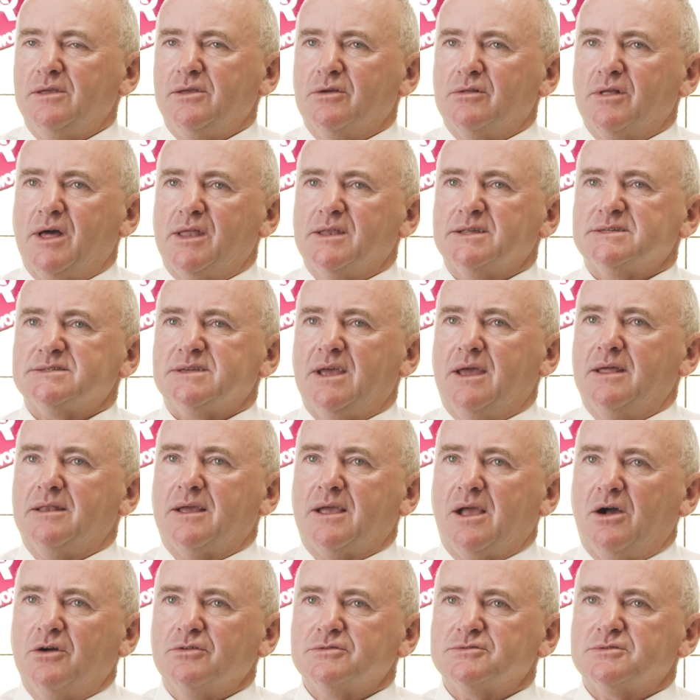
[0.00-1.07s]
you'll understand the
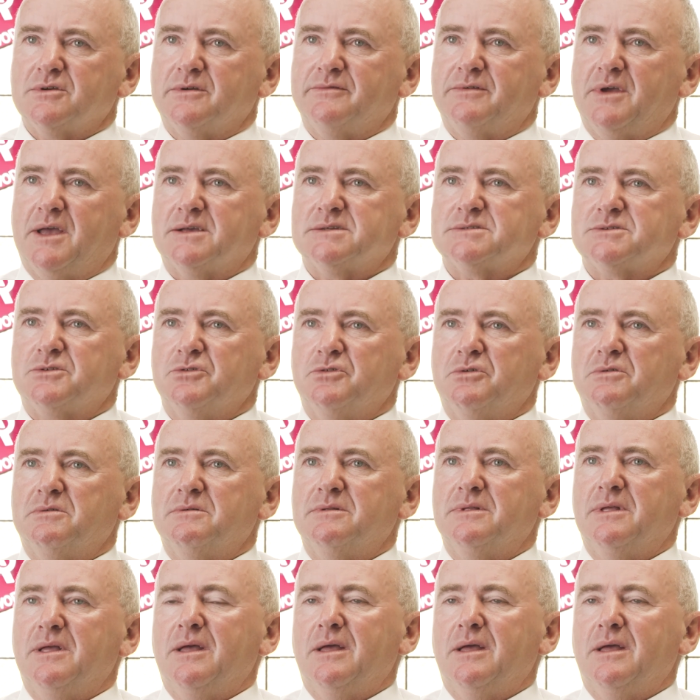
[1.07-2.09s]
culture of our school